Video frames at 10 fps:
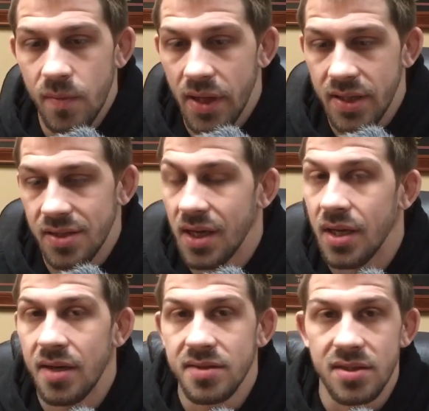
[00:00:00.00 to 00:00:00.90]
Like I said,
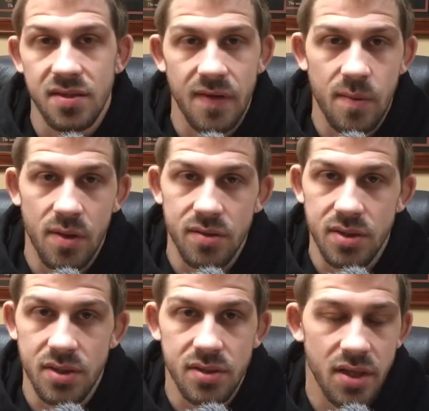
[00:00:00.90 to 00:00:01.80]
getting out cystic
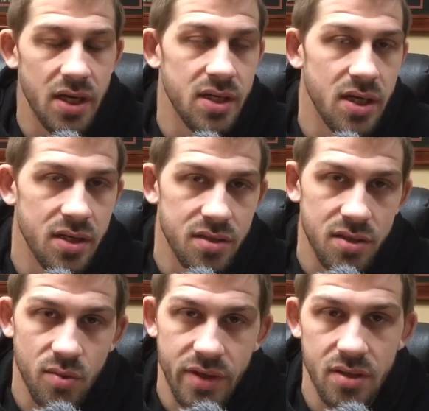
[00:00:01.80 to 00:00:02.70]
fibrosis,
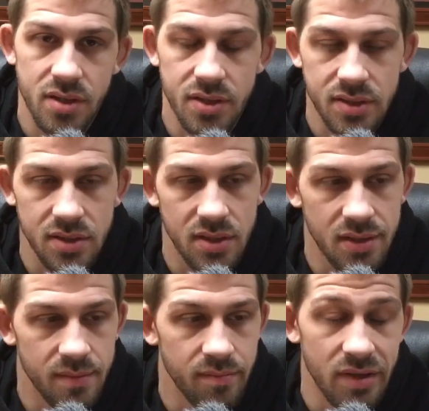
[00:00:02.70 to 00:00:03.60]
ADHD awareness,
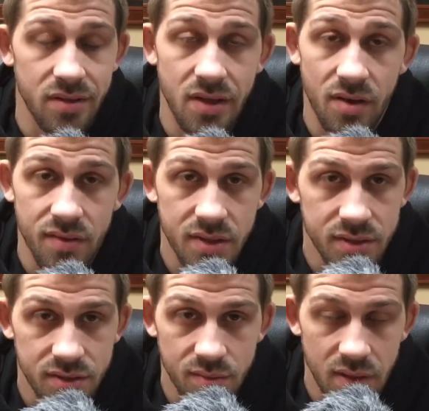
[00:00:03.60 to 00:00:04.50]
mental health
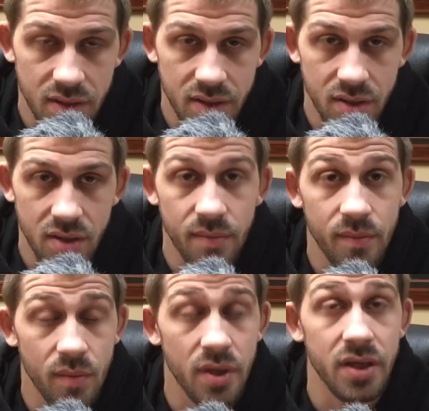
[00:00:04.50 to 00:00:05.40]

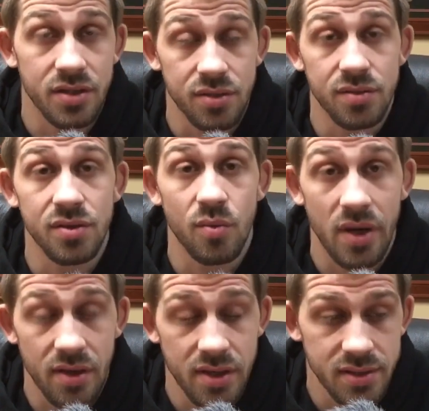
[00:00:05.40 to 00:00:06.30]
issues
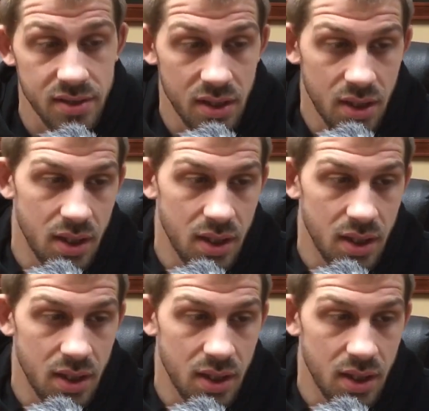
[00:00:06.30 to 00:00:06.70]
awareness,